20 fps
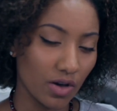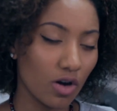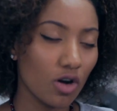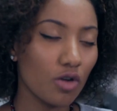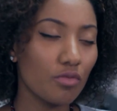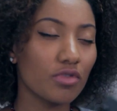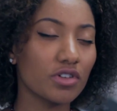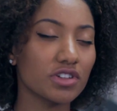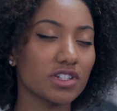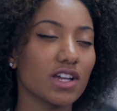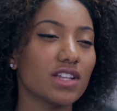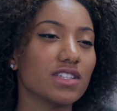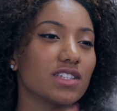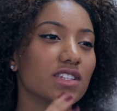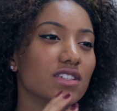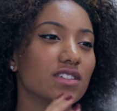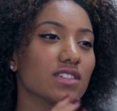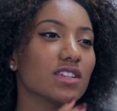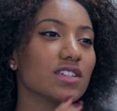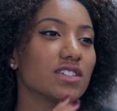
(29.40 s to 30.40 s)
whole project
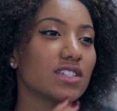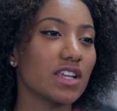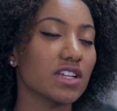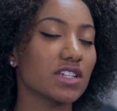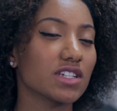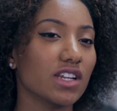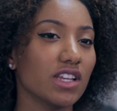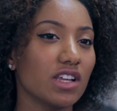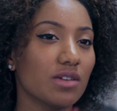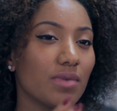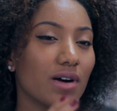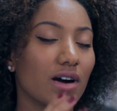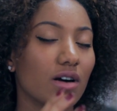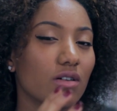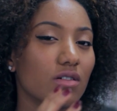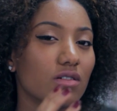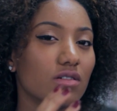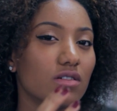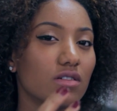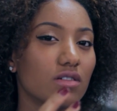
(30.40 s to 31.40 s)
is essentially
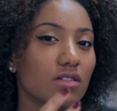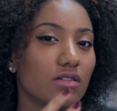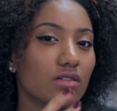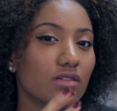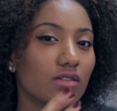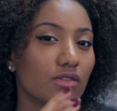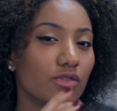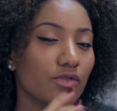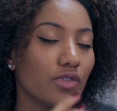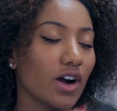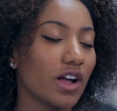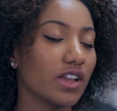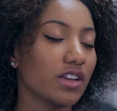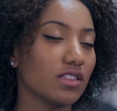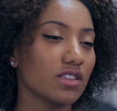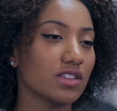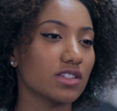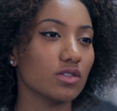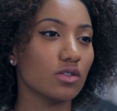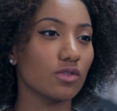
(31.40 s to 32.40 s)
about finding
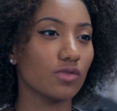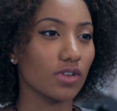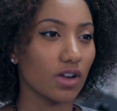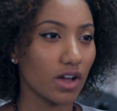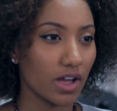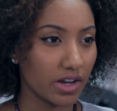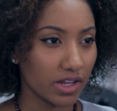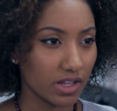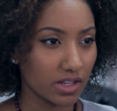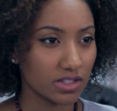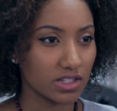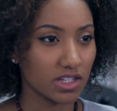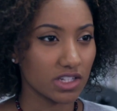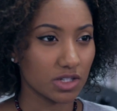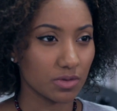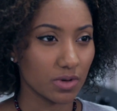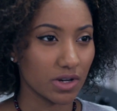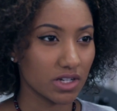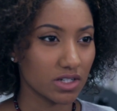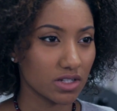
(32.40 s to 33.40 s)
the silver lining in
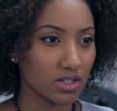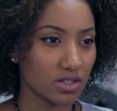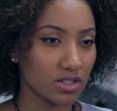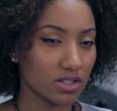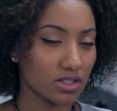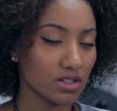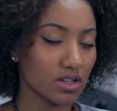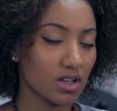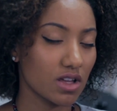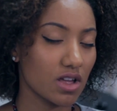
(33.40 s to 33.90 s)
situations.